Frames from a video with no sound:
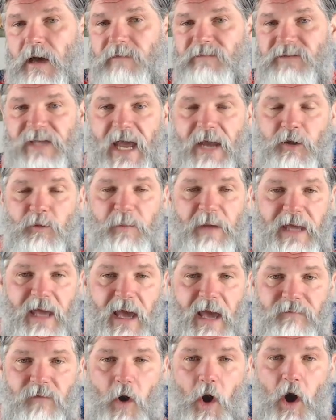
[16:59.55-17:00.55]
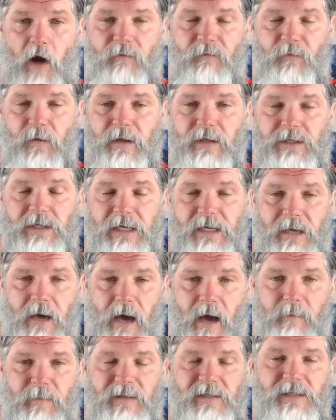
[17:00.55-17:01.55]
of ZANU-PF offering to
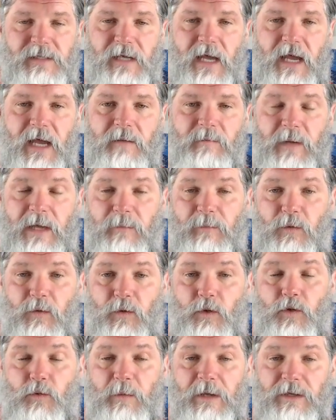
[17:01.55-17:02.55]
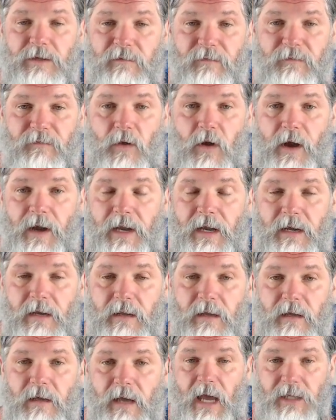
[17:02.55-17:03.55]
compensate people whom it
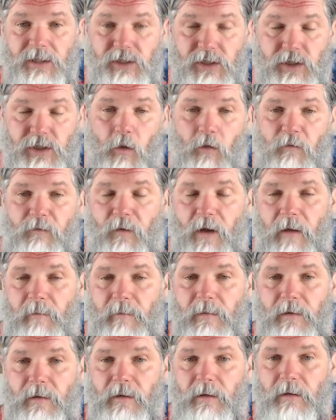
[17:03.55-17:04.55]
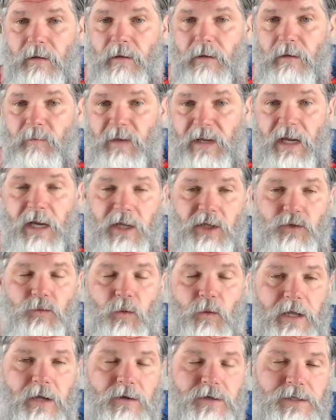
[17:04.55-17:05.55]
defrauded and stole from beginning
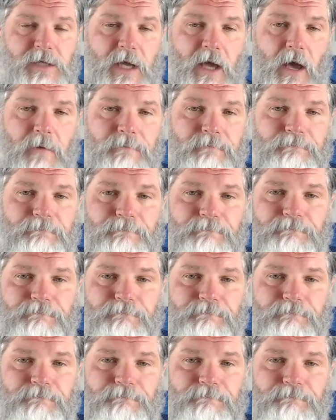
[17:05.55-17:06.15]
20 years ago.